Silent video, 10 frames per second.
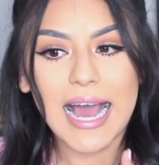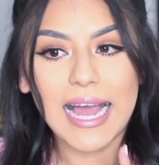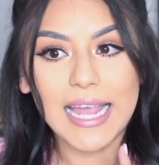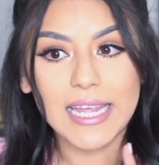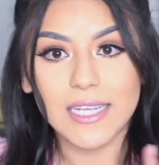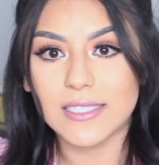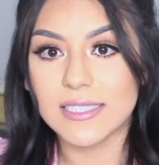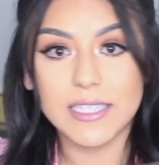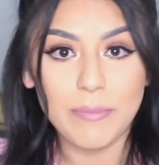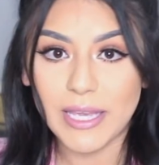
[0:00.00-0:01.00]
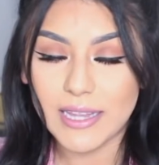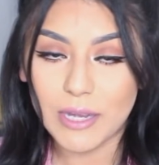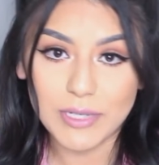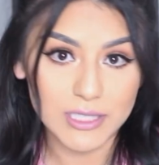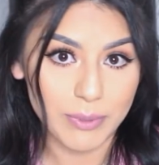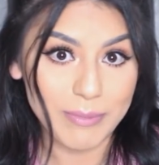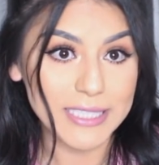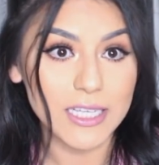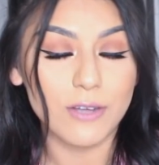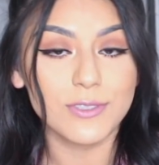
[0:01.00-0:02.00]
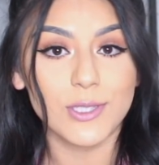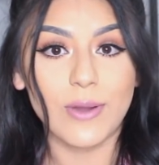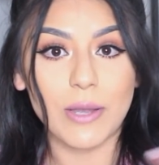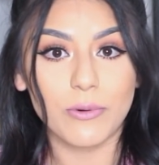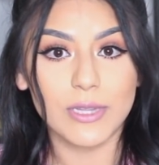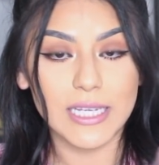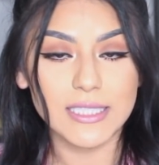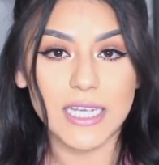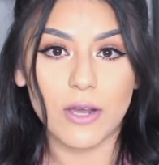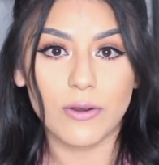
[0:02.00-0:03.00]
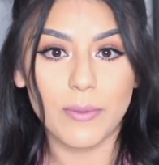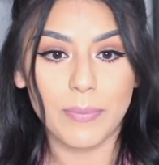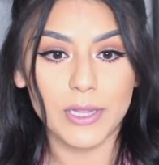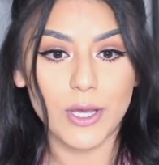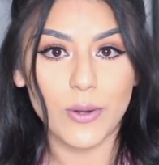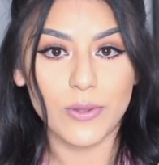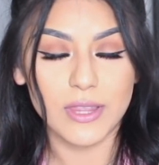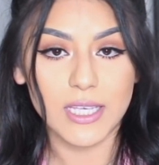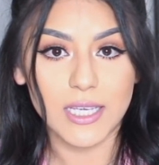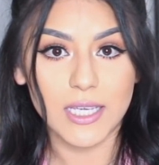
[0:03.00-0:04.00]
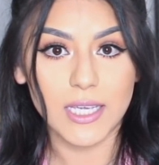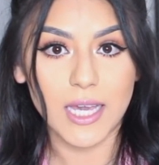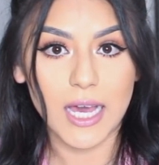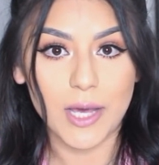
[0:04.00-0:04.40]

I didn't make that recipe myself, so I will link down below the